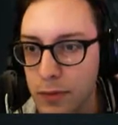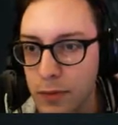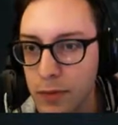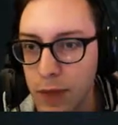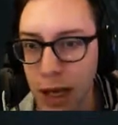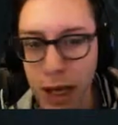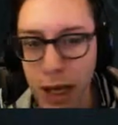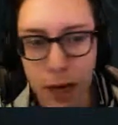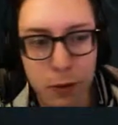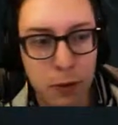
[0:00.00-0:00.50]

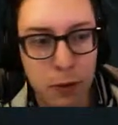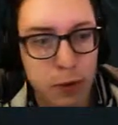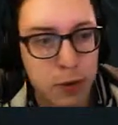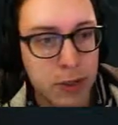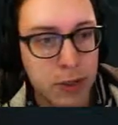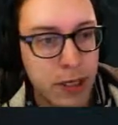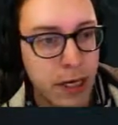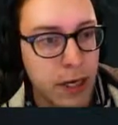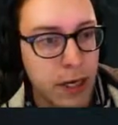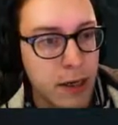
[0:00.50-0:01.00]
And Root
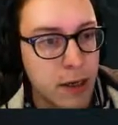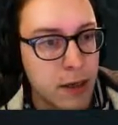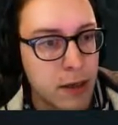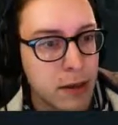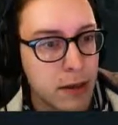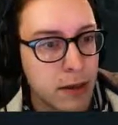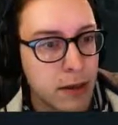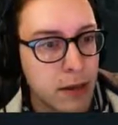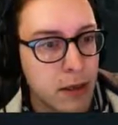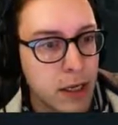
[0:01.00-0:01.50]
Snare.
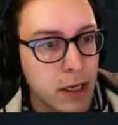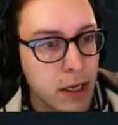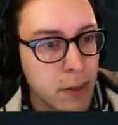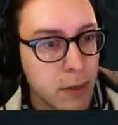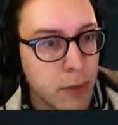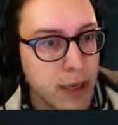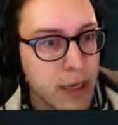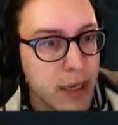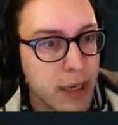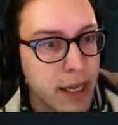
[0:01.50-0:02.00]
Can
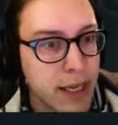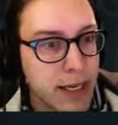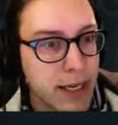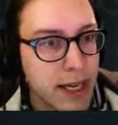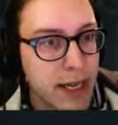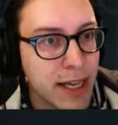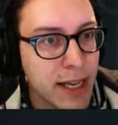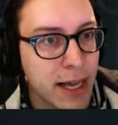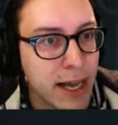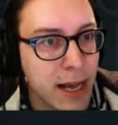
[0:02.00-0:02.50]
we, like,
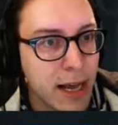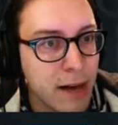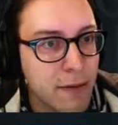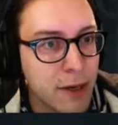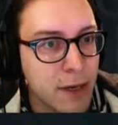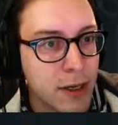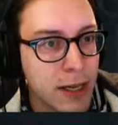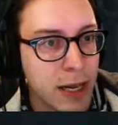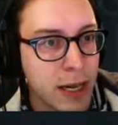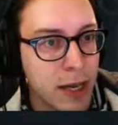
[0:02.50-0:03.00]
take that out of
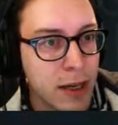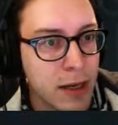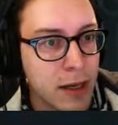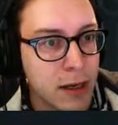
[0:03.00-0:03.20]
our deck?